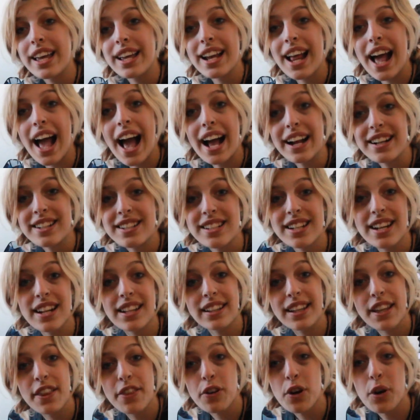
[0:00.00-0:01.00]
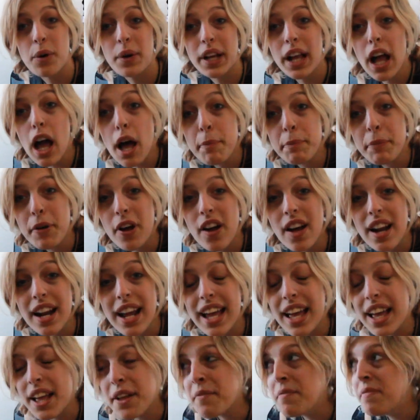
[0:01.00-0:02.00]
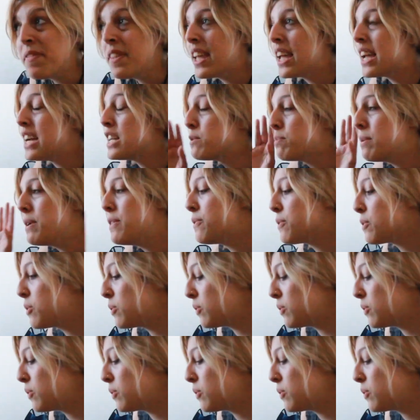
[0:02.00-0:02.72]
accidentally throwing up on it. It's been through a